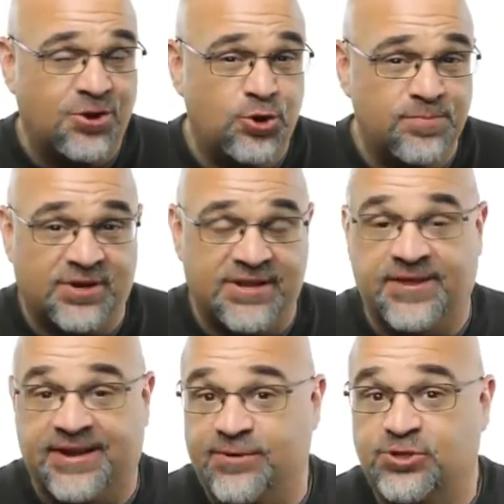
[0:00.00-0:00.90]
I couldn't
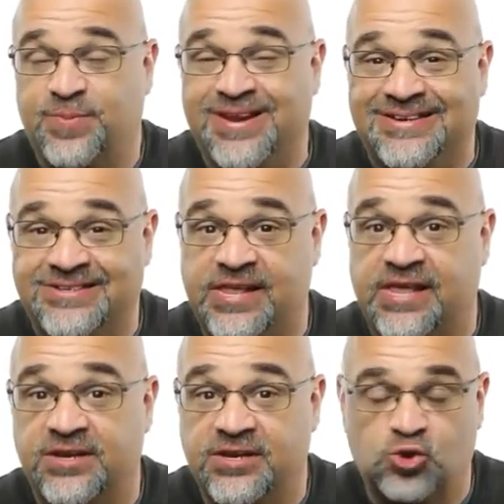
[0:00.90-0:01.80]
believe that he was spending
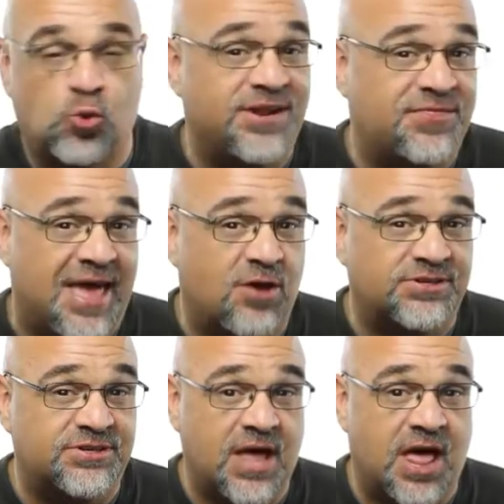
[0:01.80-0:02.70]
$10,000 to
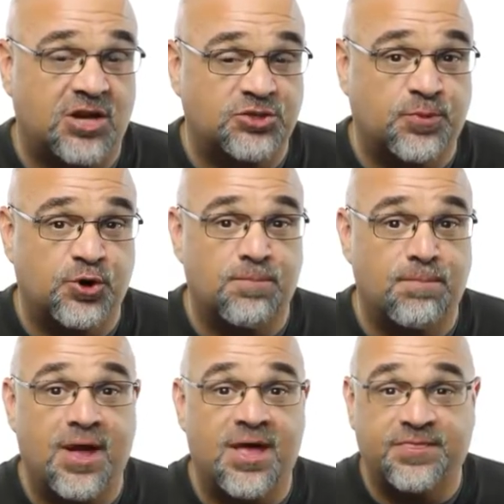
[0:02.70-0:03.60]
$20,000 per
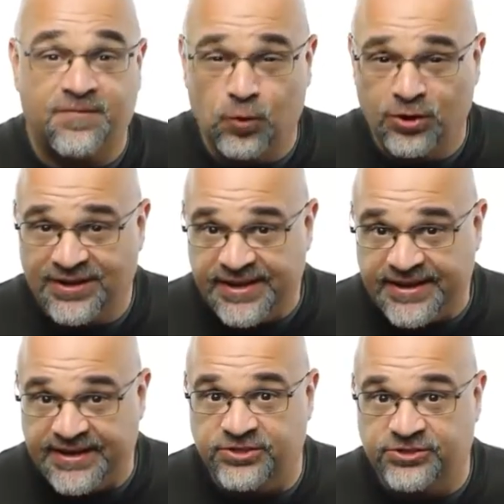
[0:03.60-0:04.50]
month for
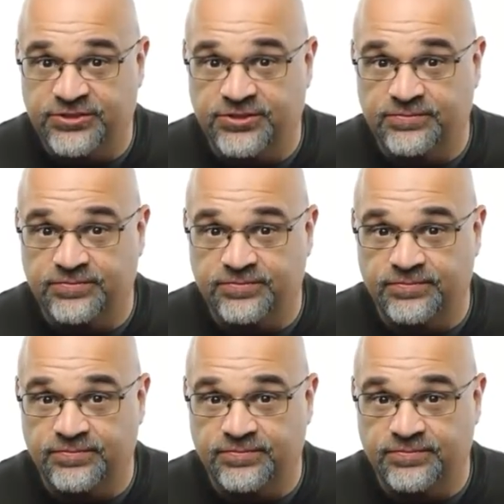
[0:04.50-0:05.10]
leads.